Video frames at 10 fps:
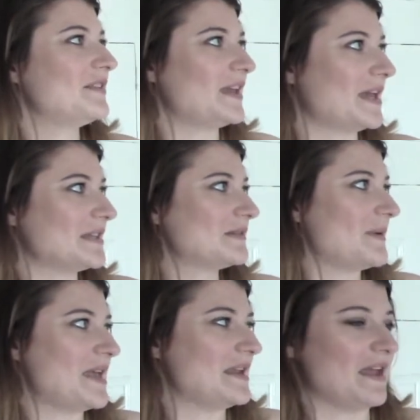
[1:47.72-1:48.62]
think it's
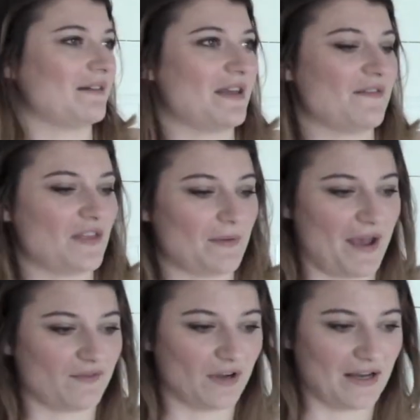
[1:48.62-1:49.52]
sweet in here, even though we
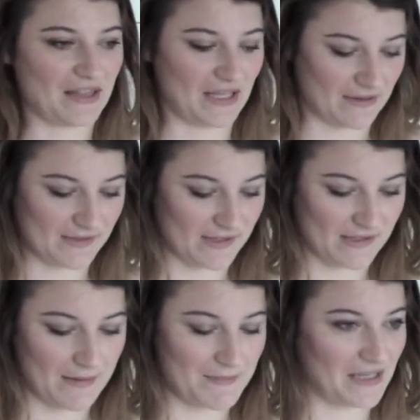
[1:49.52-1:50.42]
haven't got anything else
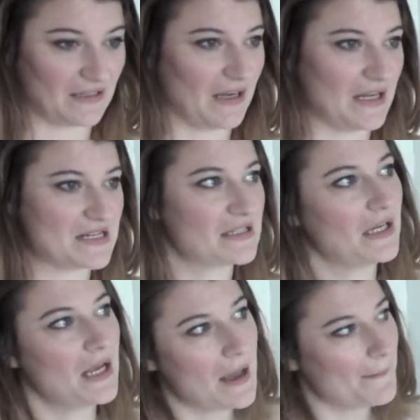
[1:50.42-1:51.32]
that's like mint coloured.
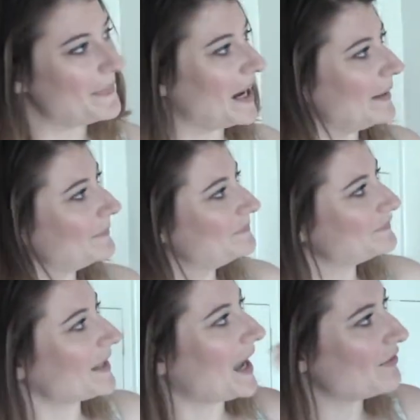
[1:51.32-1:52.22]
But
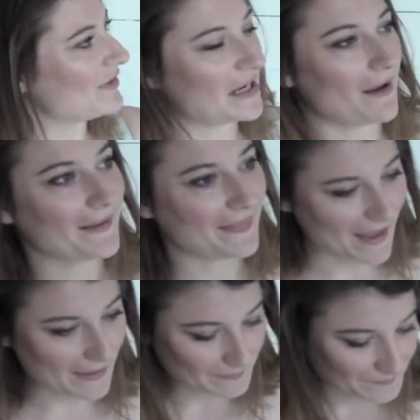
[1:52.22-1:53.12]
I really like that.